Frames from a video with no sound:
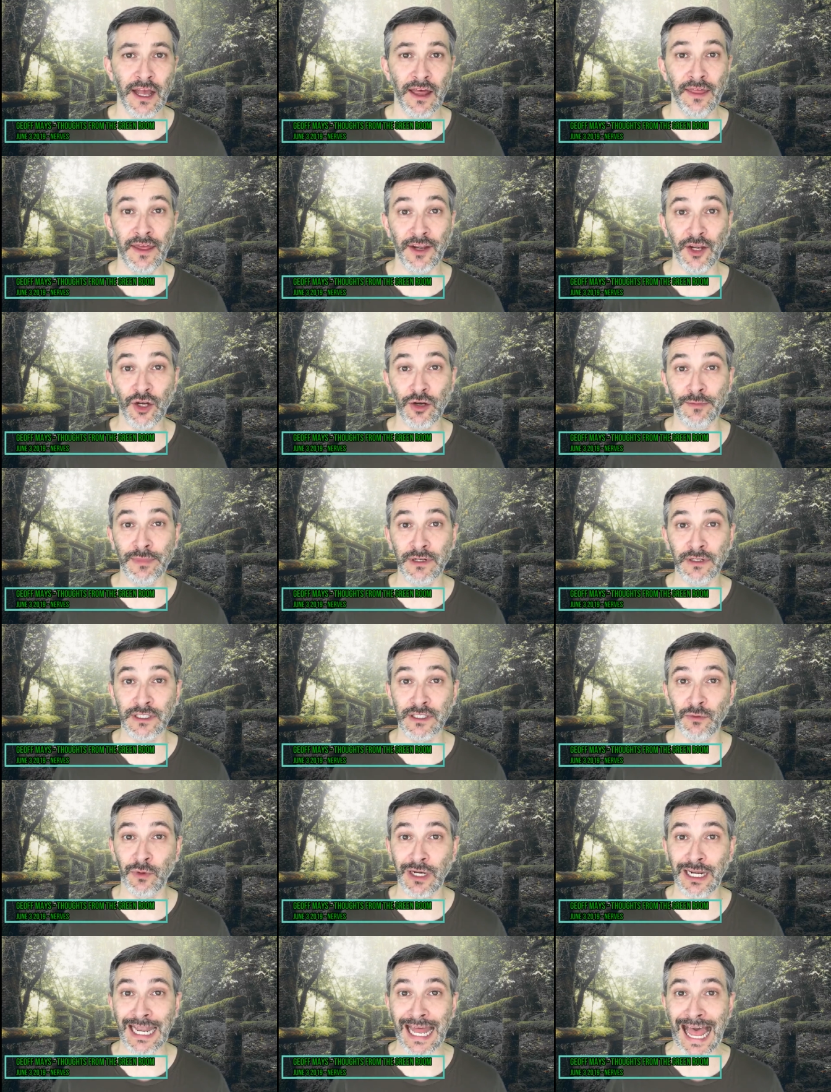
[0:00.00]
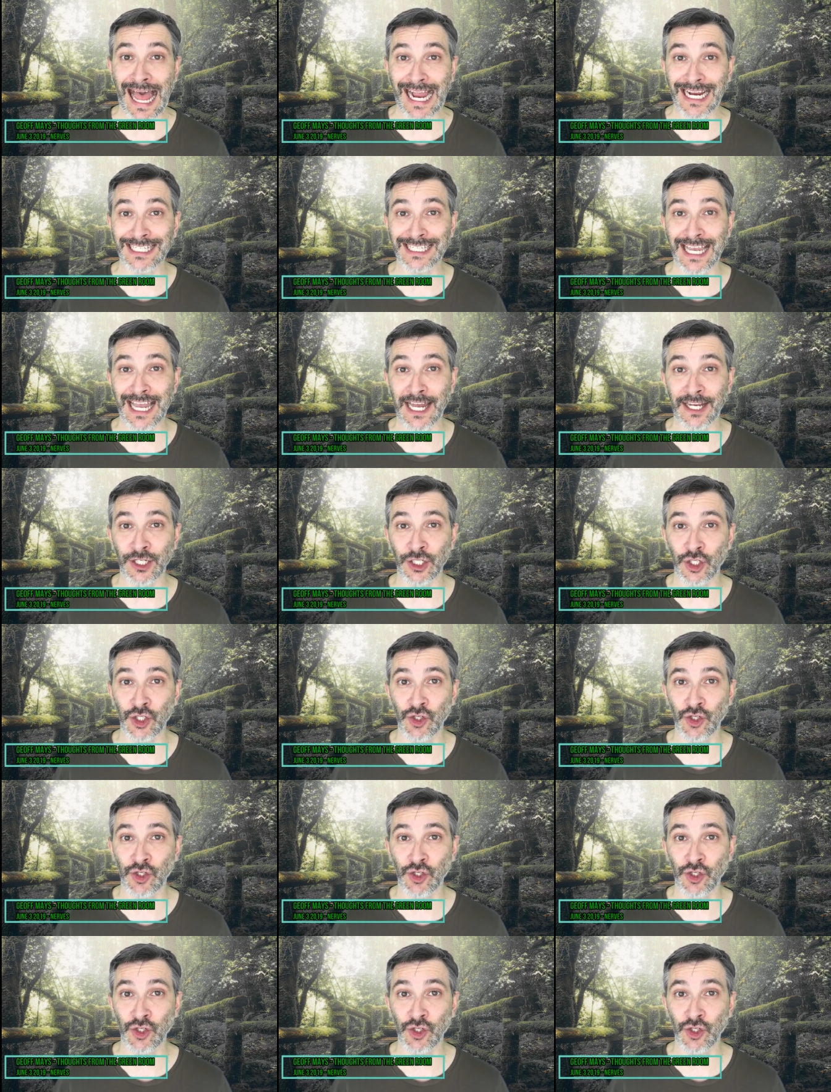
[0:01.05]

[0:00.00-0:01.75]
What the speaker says: then your ability to relax and